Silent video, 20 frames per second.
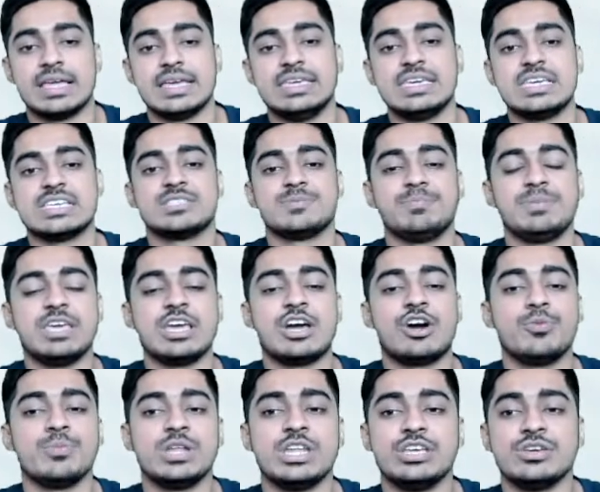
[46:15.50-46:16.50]
Yes, P,
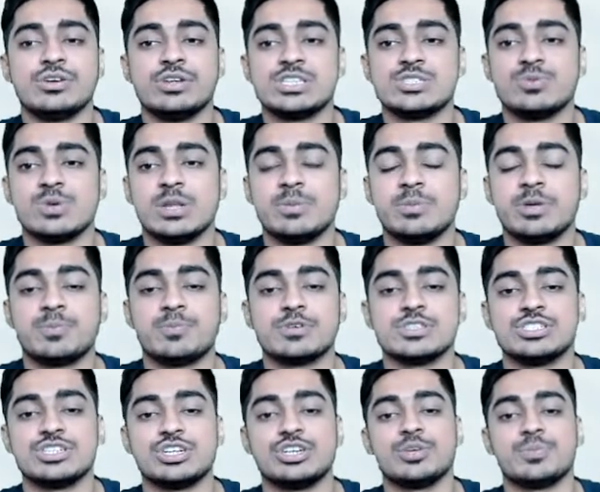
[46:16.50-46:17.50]
how many units will be in a
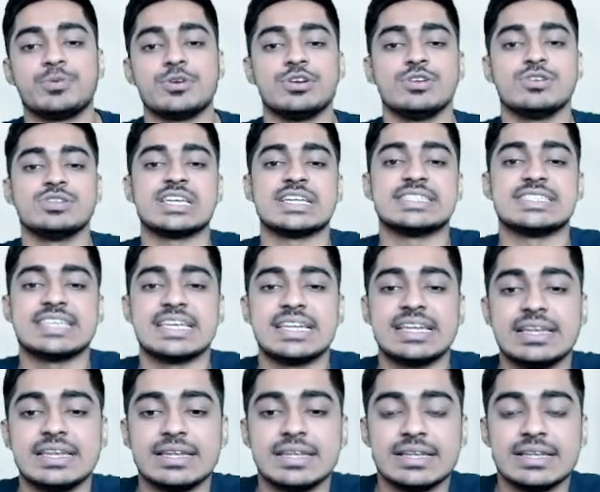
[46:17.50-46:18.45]
position to produce and sell?